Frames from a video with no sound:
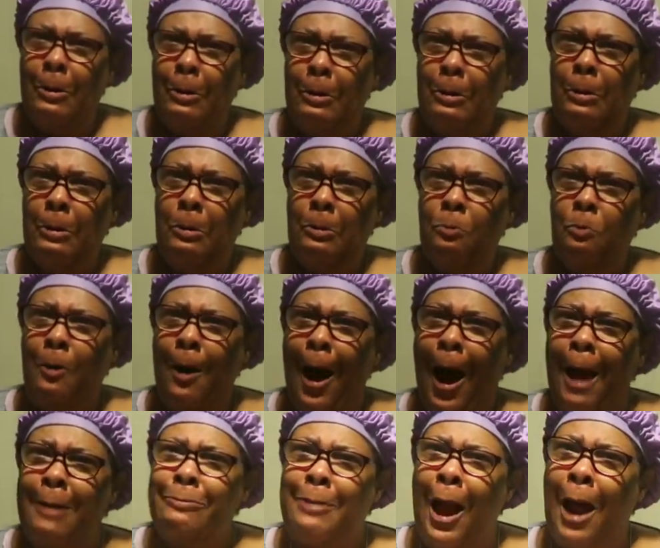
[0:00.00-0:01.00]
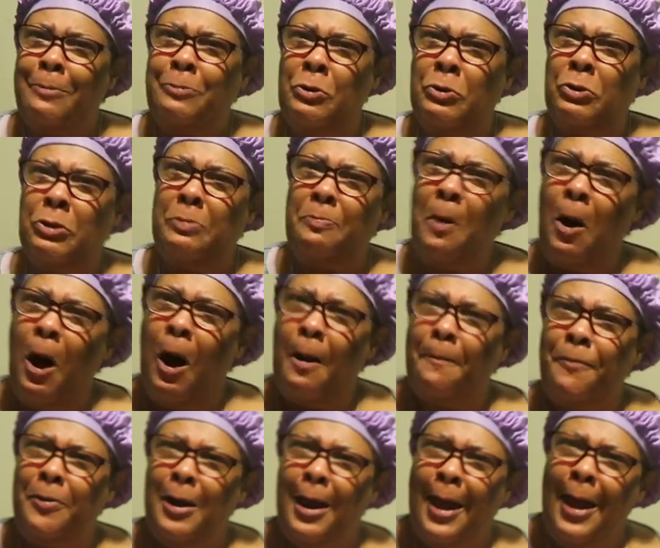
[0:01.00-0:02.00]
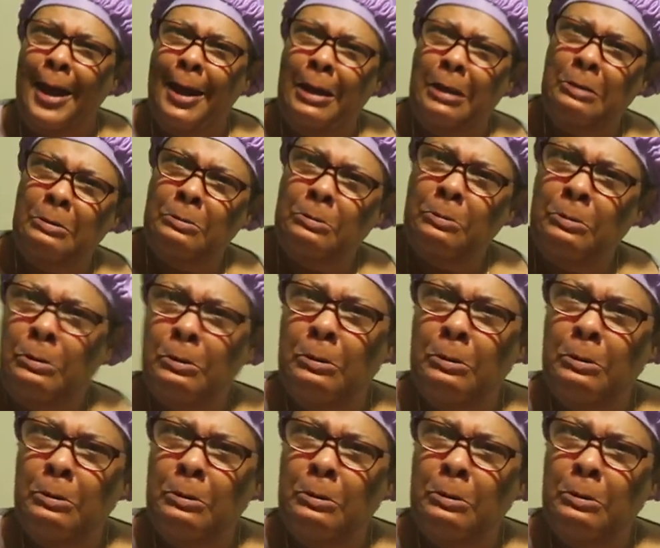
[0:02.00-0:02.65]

Miss Well, I got the small plate.